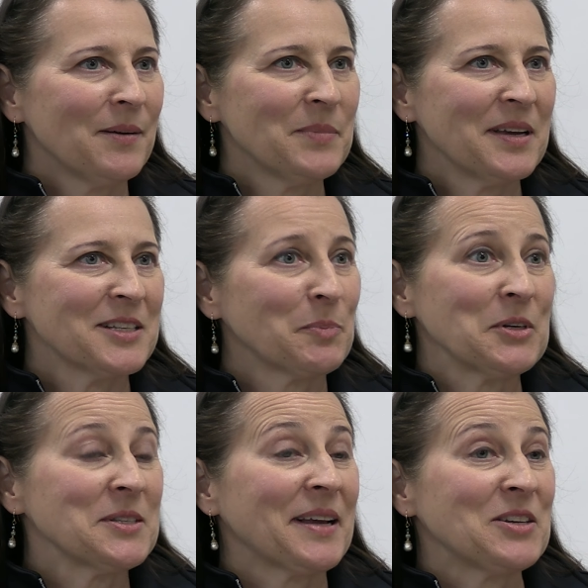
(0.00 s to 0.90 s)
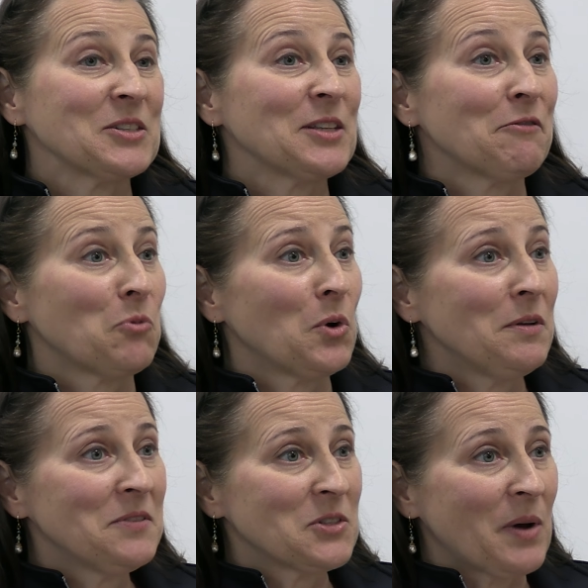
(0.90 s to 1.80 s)
Because personally I just love
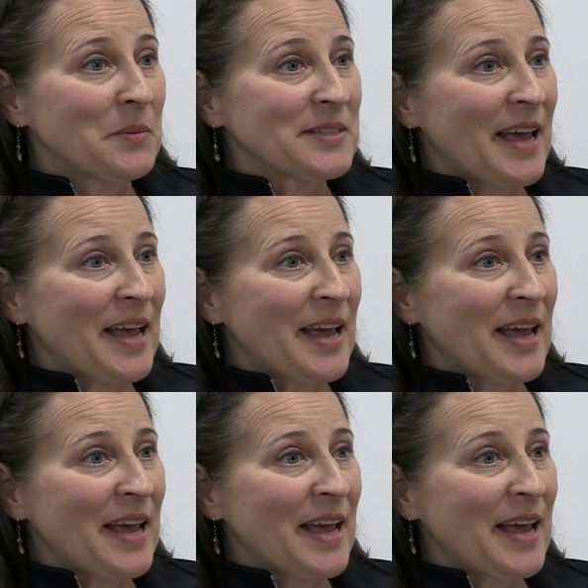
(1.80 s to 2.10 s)
wolves, so I was